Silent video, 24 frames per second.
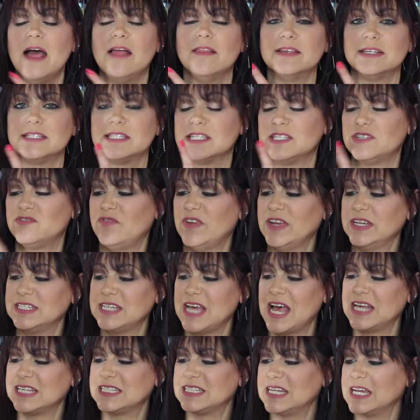This is
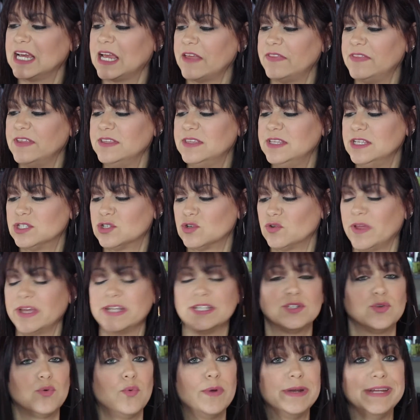fantastic. I think these are like
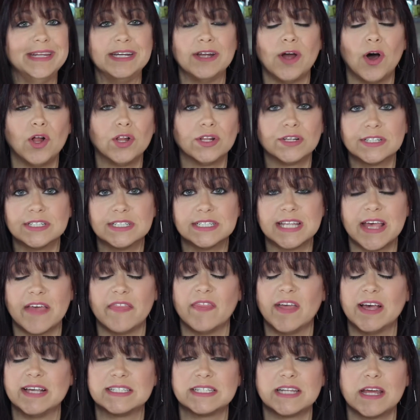$20, and
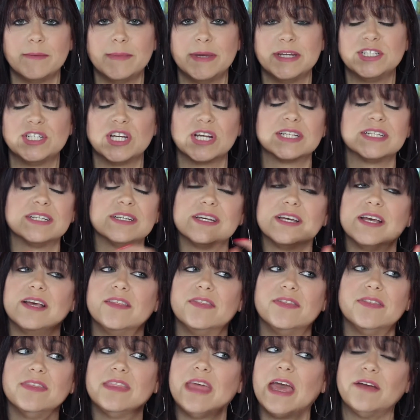last time I checked,
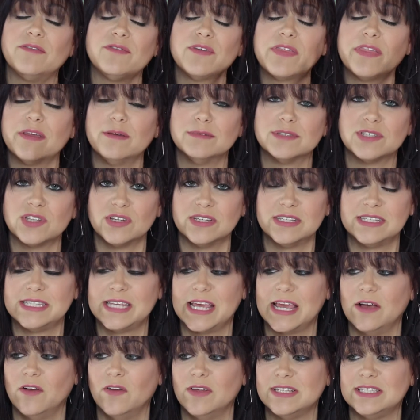everything was on
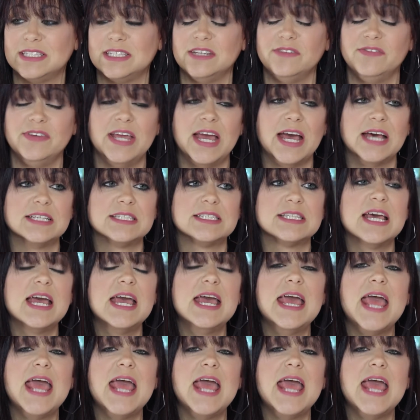sale at CVS.